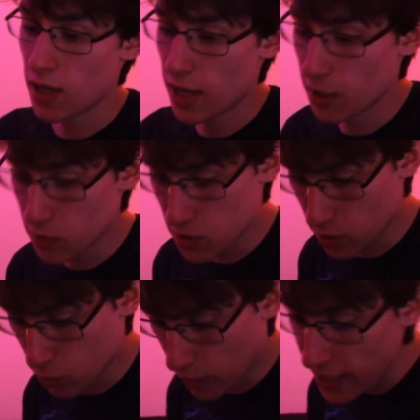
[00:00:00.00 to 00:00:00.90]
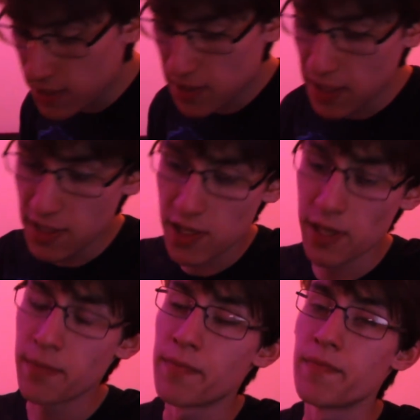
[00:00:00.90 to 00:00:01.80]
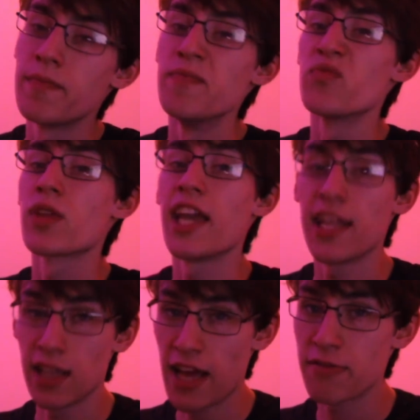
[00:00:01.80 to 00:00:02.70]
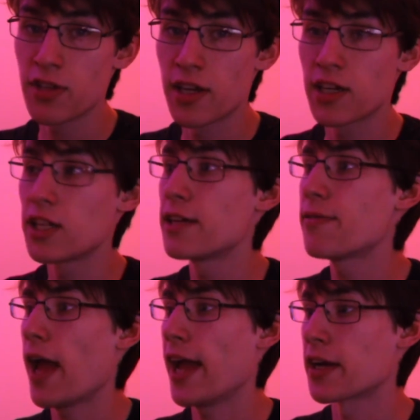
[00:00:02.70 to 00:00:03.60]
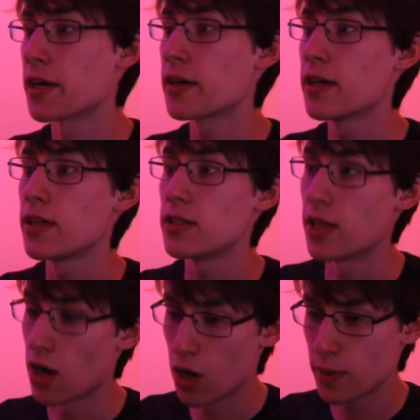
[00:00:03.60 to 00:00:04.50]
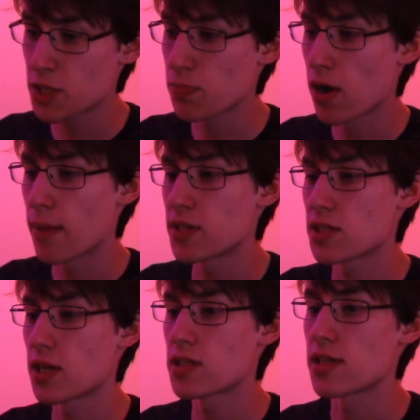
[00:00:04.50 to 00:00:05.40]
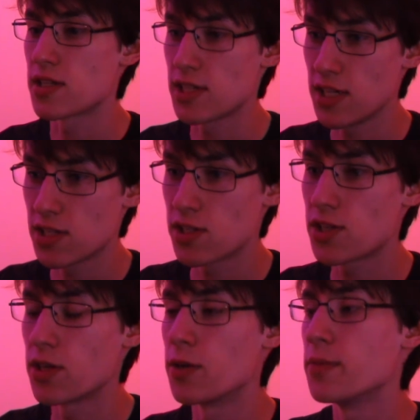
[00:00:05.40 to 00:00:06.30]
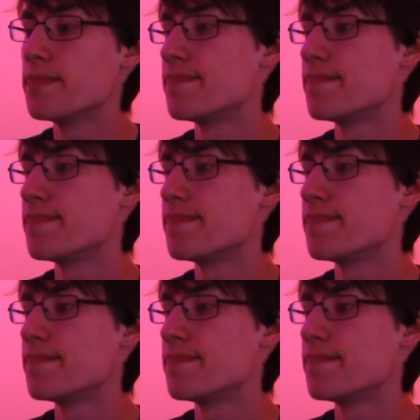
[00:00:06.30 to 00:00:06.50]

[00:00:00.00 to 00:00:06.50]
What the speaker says: It was a great season. It left on a cliffhanger that always promised us a season 2.